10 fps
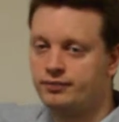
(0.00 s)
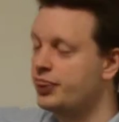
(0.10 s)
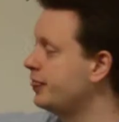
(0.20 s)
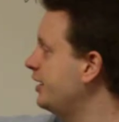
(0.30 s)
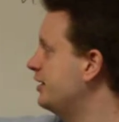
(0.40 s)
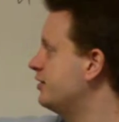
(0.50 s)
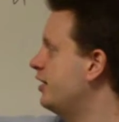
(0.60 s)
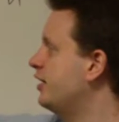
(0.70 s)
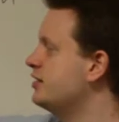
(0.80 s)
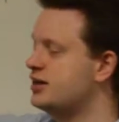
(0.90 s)
theta
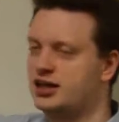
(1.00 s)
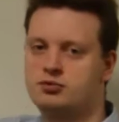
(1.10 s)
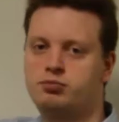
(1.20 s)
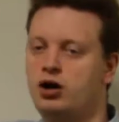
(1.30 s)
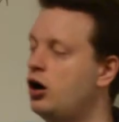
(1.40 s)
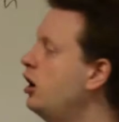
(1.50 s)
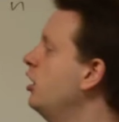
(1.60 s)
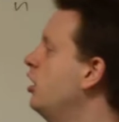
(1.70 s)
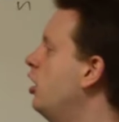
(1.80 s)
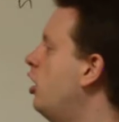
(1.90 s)
is x bar,
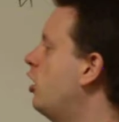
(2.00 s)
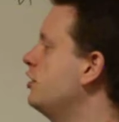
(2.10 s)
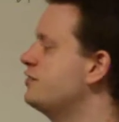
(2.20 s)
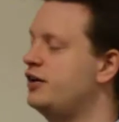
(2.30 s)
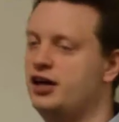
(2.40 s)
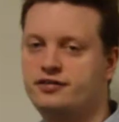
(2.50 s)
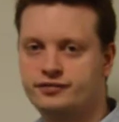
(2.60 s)
r is 5.